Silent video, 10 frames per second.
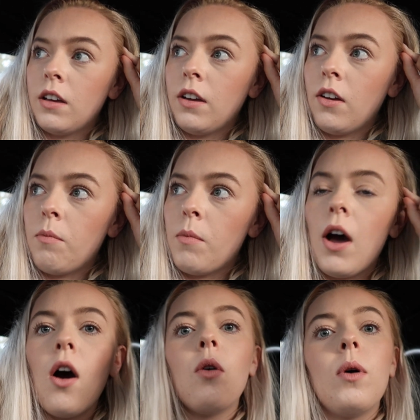
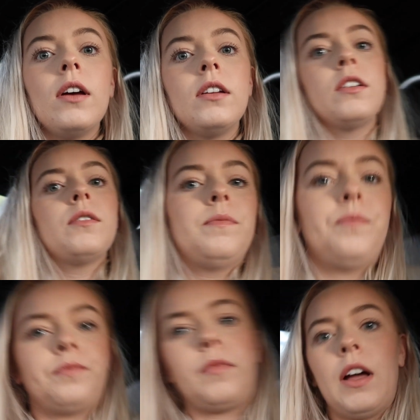Oh, and
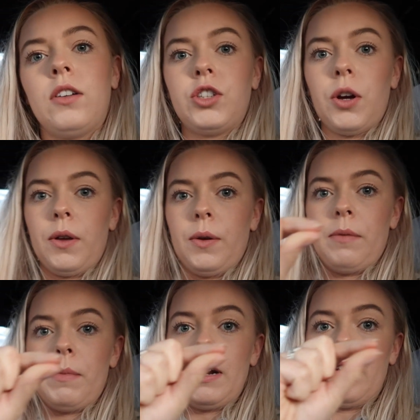I'll show you in a
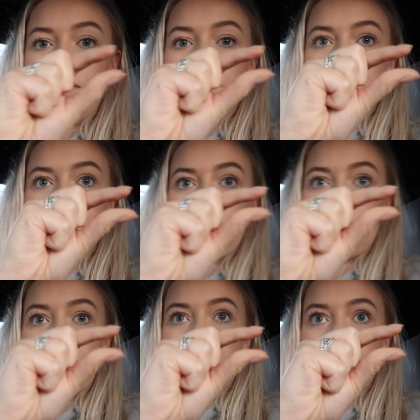minute,
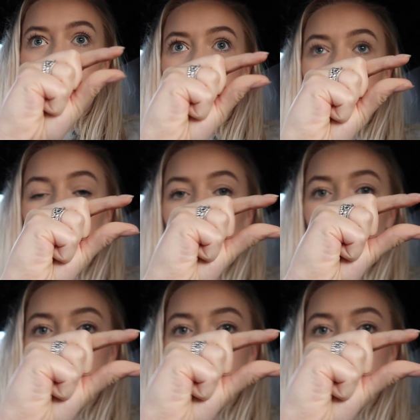but